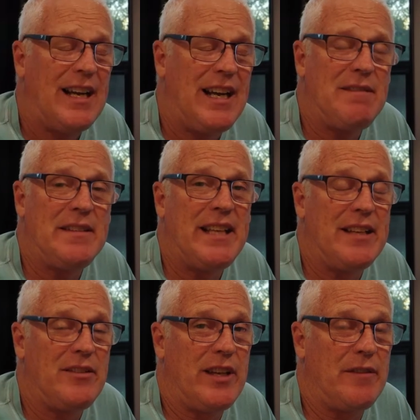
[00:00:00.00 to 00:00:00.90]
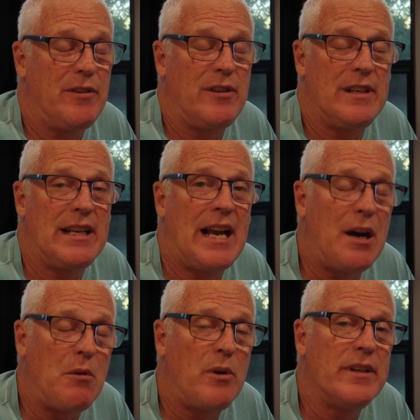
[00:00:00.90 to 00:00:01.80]
I've let that set for an
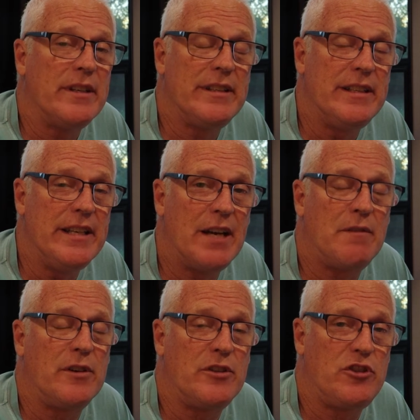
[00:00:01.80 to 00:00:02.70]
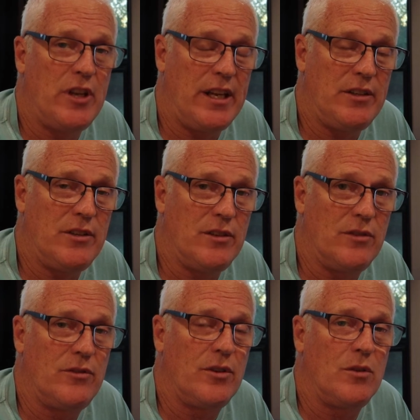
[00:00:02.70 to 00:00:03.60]
hour and it never
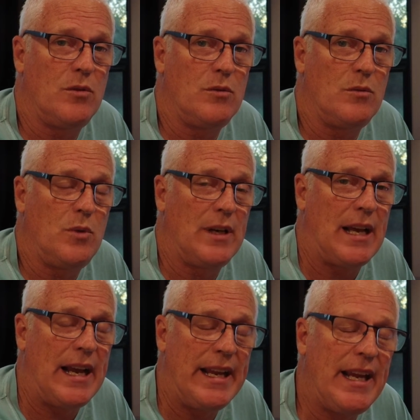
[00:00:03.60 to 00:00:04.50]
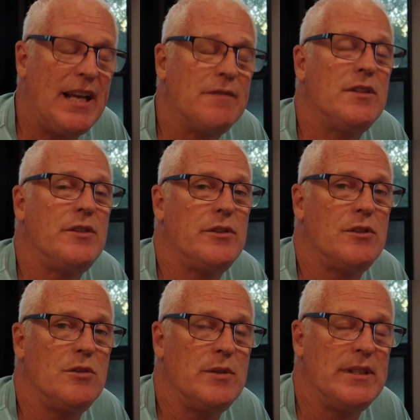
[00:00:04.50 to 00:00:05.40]
changes. So what I have to
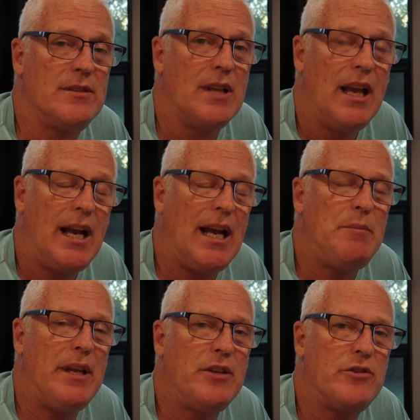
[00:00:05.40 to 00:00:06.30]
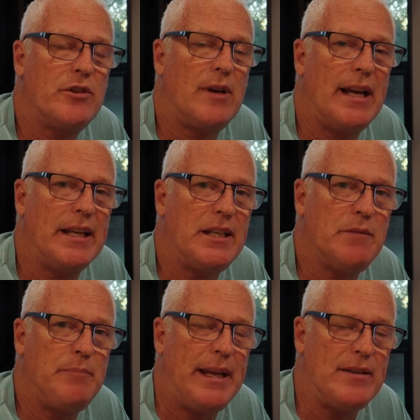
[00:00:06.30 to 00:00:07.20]
do is I make sure I
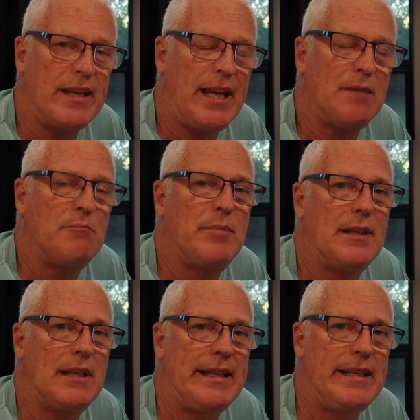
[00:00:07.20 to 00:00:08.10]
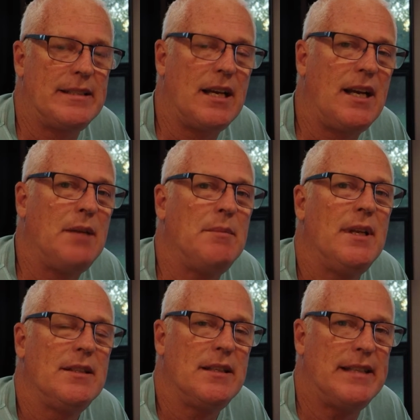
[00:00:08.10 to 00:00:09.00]
give BaseCamp plenty of time
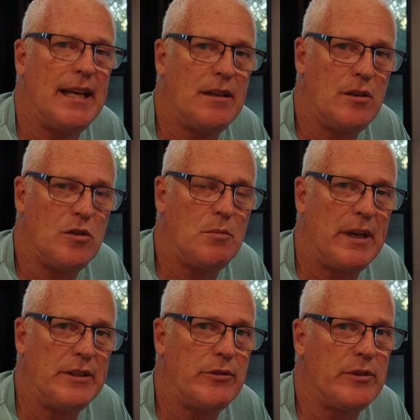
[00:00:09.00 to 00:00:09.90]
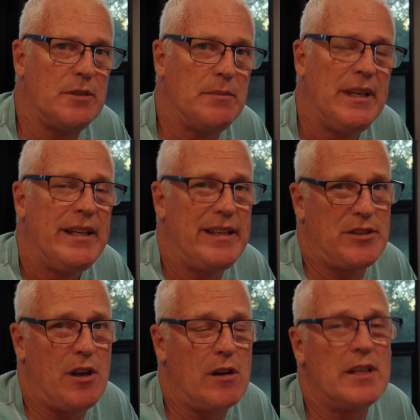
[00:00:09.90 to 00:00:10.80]
to download my trip. And
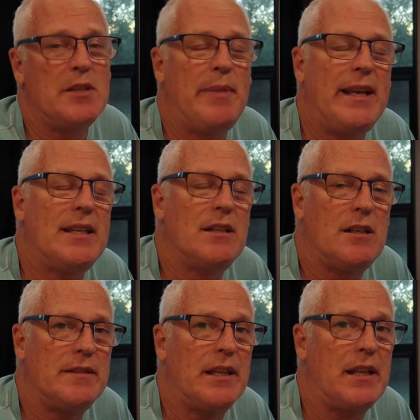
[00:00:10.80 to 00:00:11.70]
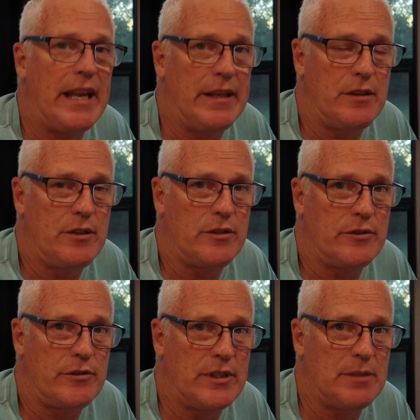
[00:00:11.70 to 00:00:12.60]
that's all going to depend on the length of your
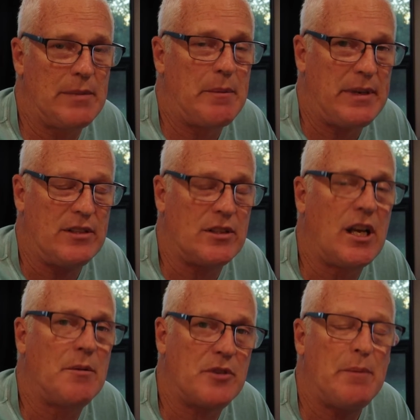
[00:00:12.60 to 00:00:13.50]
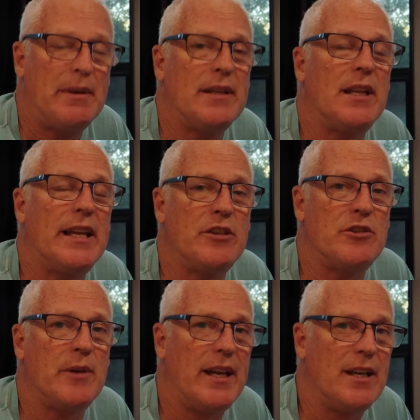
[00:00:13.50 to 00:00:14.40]
trip, how many stops or how many legs
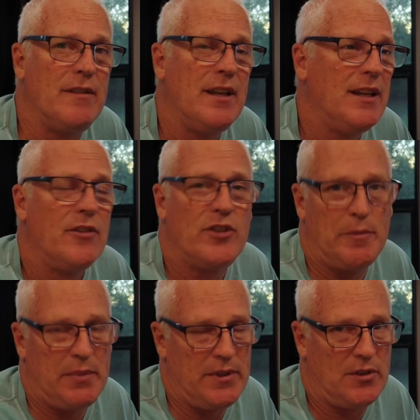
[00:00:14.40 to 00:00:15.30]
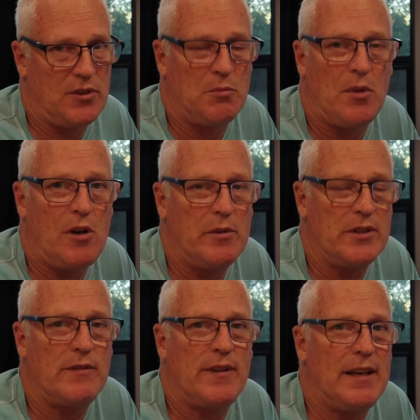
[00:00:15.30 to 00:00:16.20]
you have. Something this small with
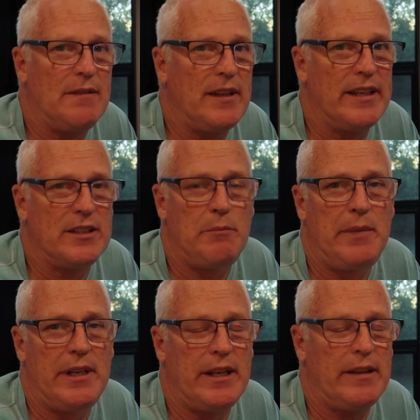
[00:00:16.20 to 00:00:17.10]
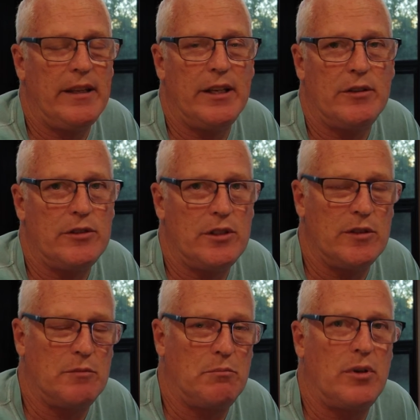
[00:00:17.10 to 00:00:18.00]
just 5 legs, a minute I think or 2
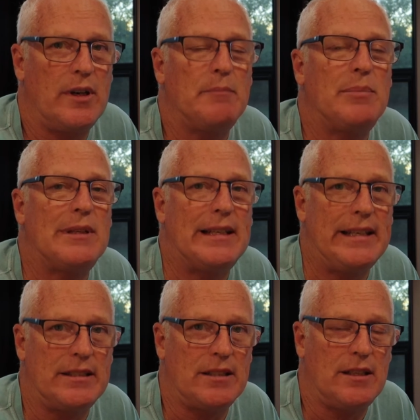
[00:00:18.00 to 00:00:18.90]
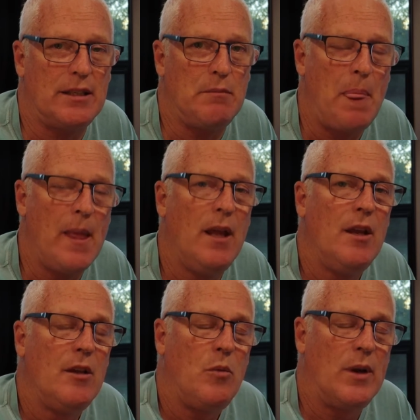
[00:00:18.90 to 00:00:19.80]
is probably plenty of time.
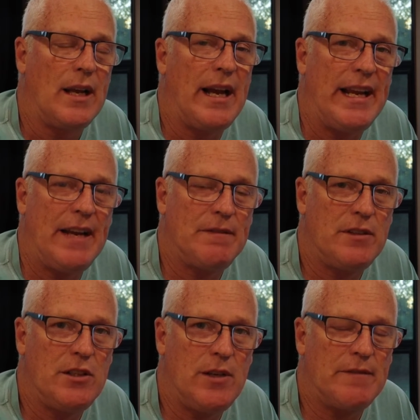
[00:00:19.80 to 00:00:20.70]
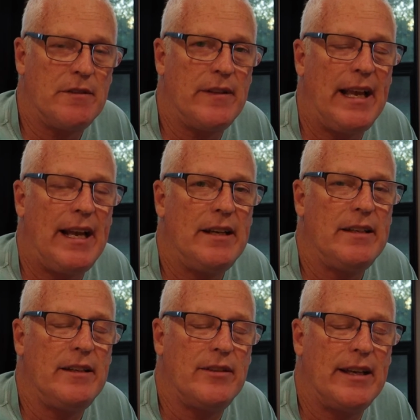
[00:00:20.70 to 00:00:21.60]
What I have to do after that
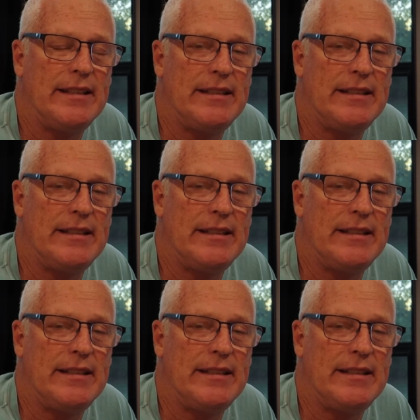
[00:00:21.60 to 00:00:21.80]
is I